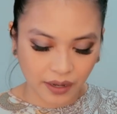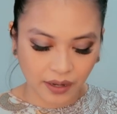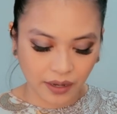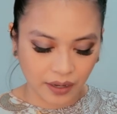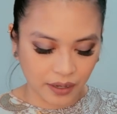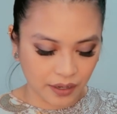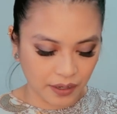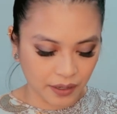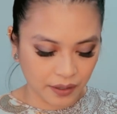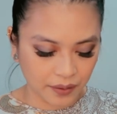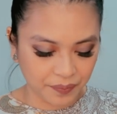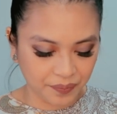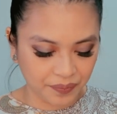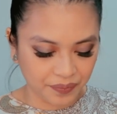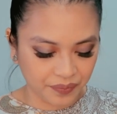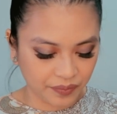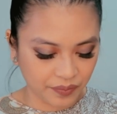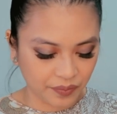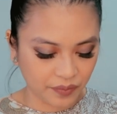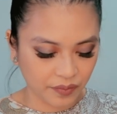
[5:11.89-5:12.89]

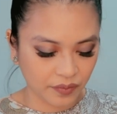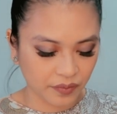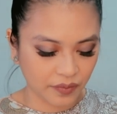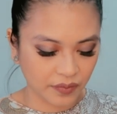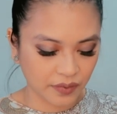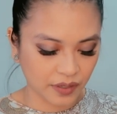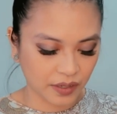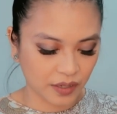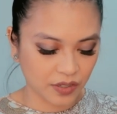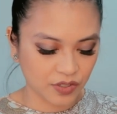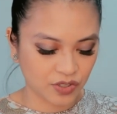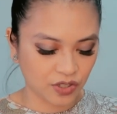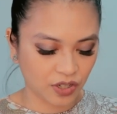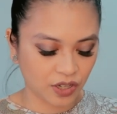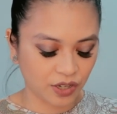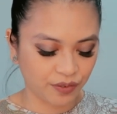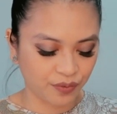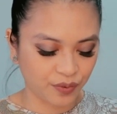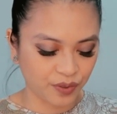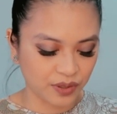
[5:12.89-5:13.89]
I'll
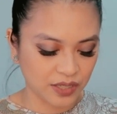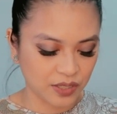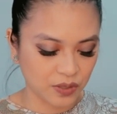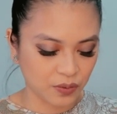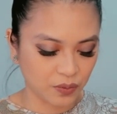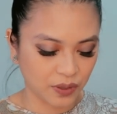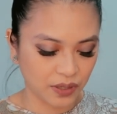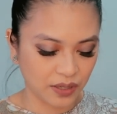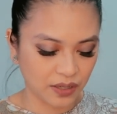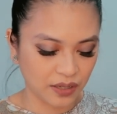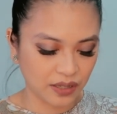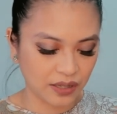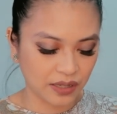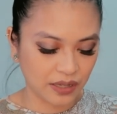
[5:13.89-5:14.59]
start off with this one.